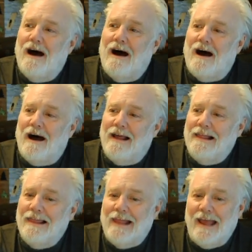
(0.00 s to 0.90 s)
I
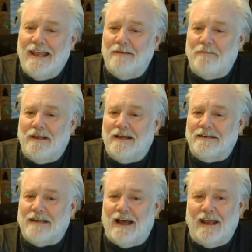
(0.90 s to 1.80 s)
like it
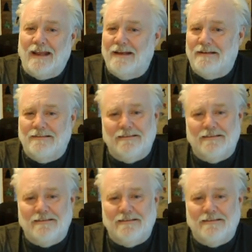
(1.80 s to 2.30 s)
because I